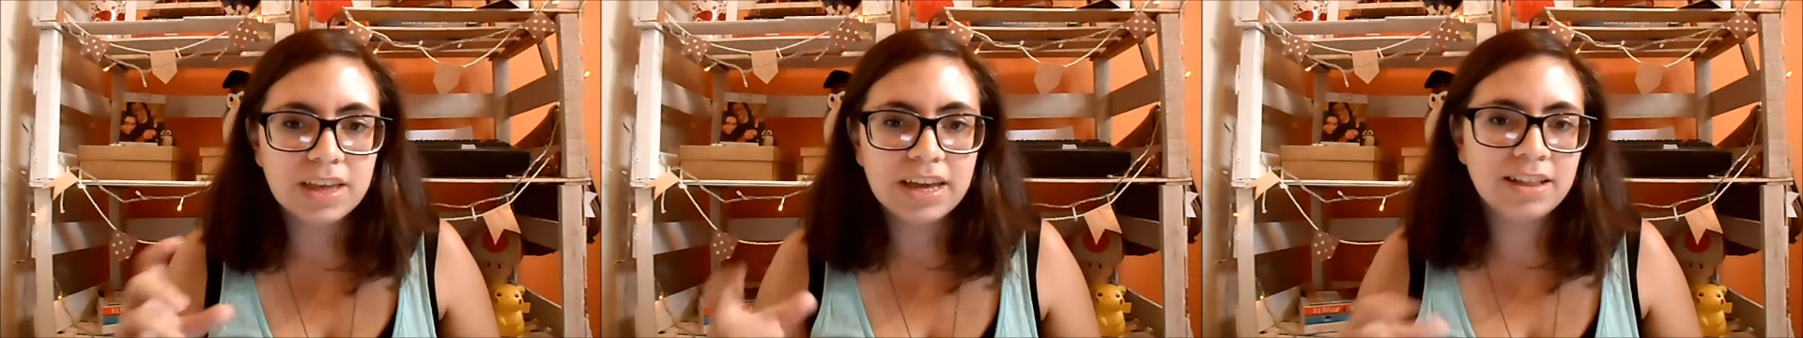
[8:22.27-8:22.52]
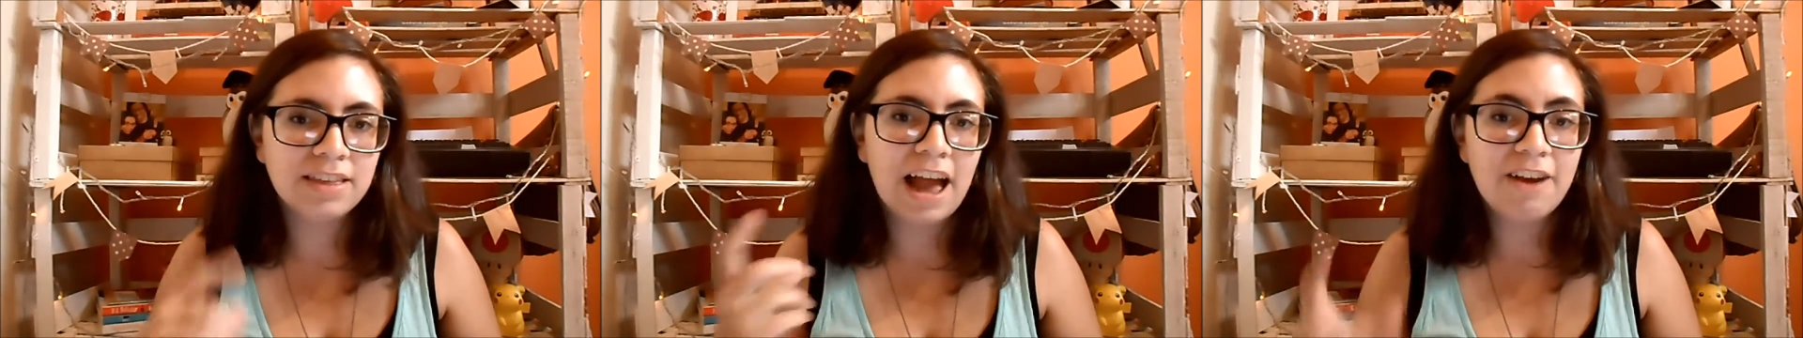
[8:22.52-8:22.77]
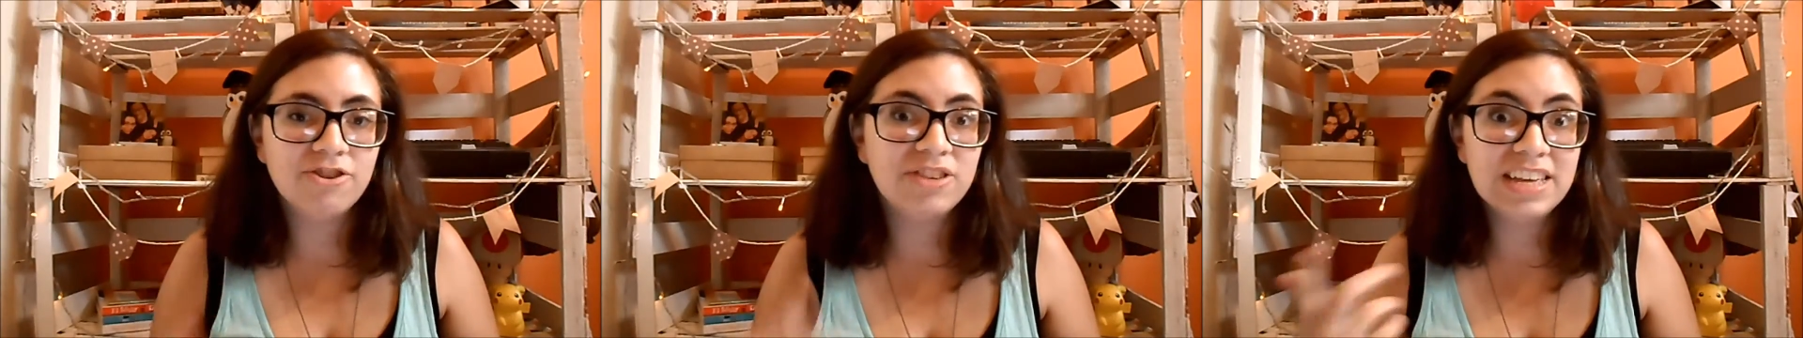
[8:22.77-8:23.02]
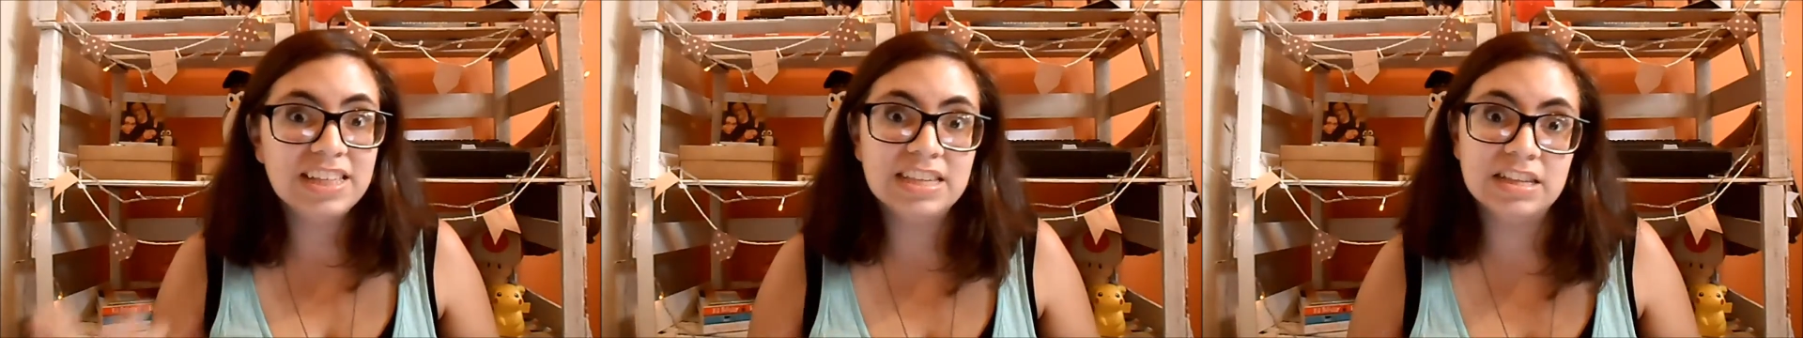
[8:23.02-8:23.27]
the entire
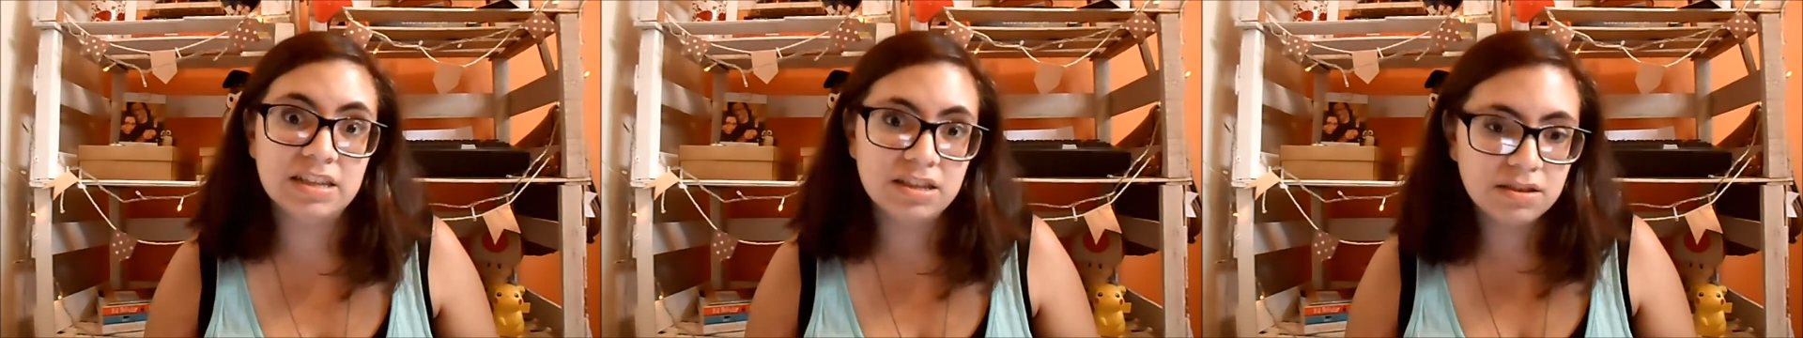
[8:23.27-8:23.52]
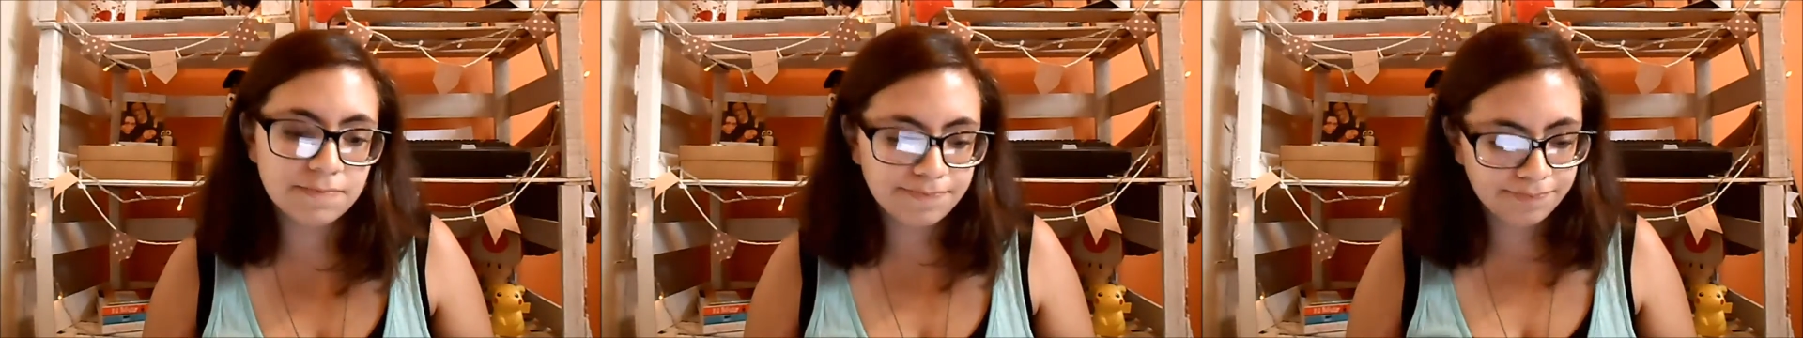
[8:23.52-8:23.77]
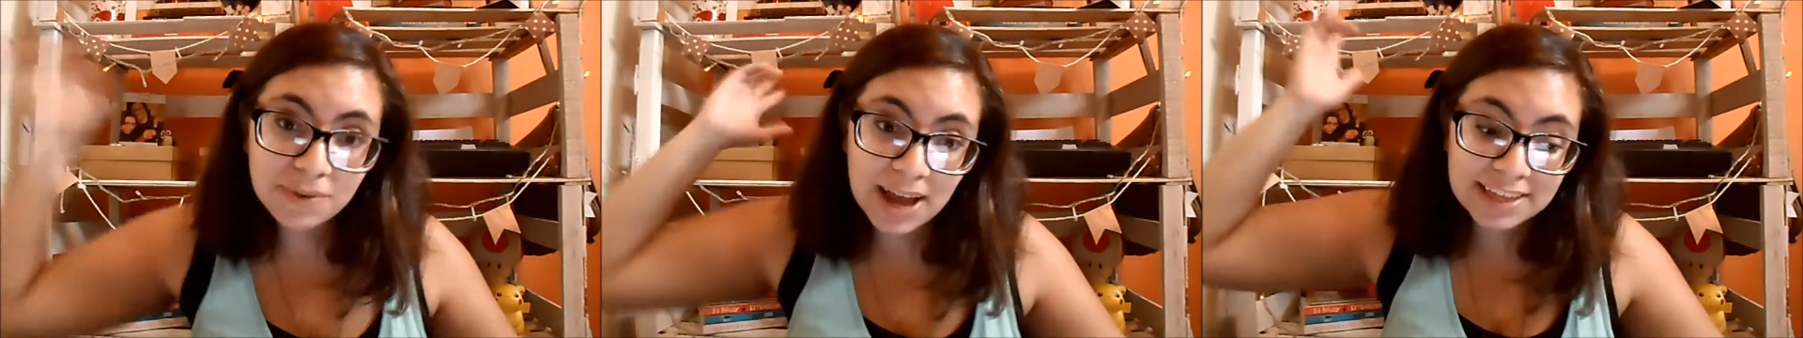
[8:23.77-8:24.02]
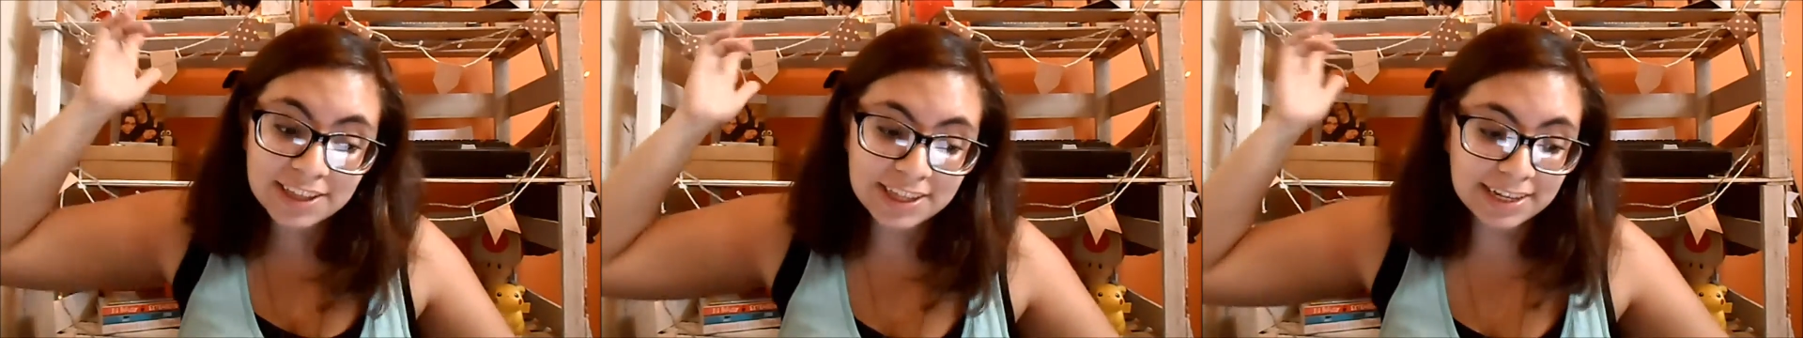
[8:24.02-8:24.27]
seasons. Next
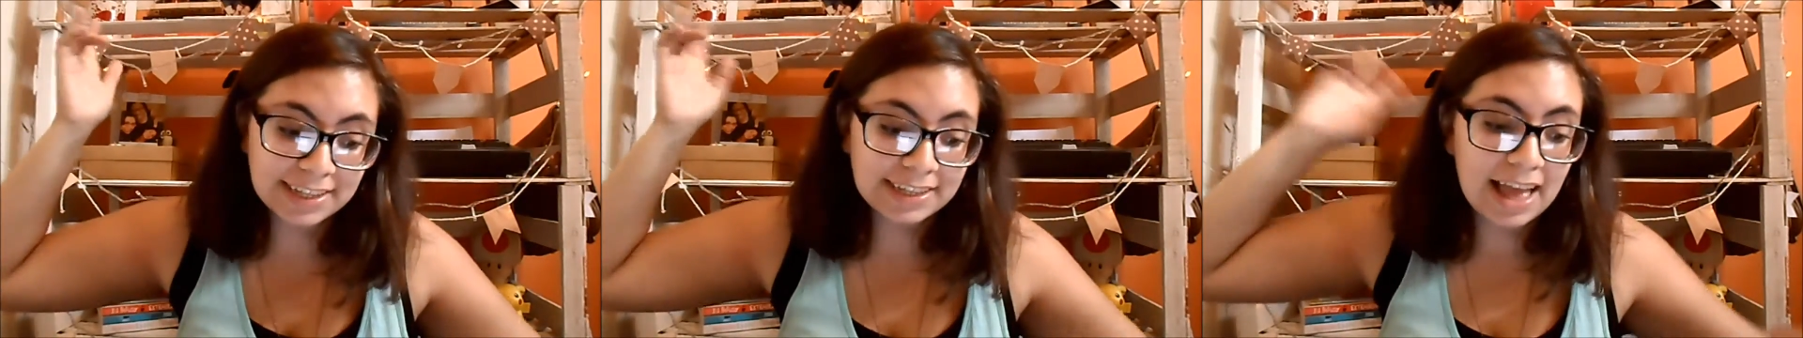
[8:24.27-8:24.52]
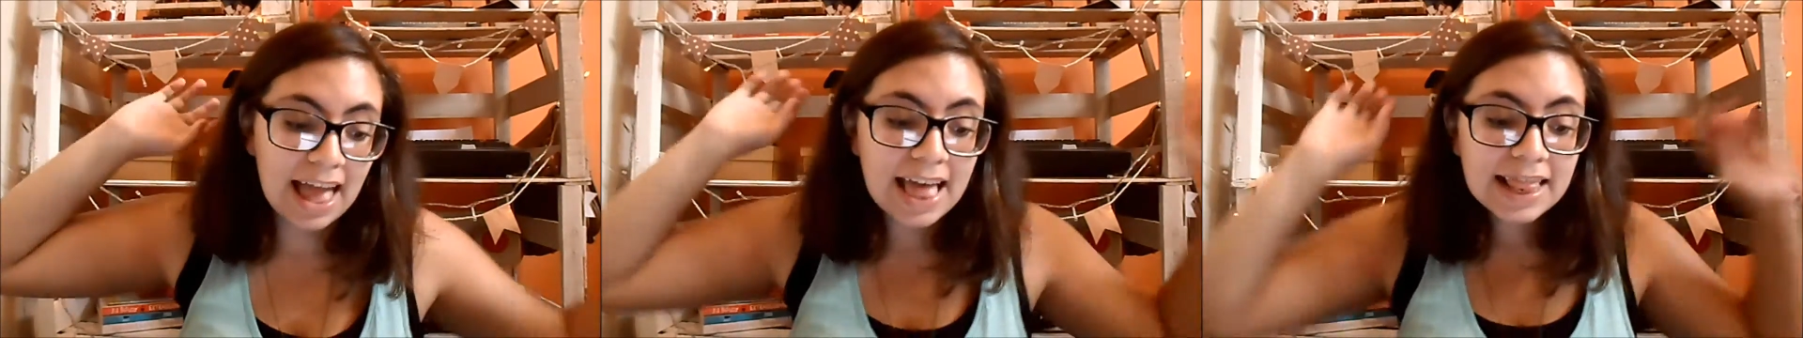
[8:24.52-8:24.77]
question.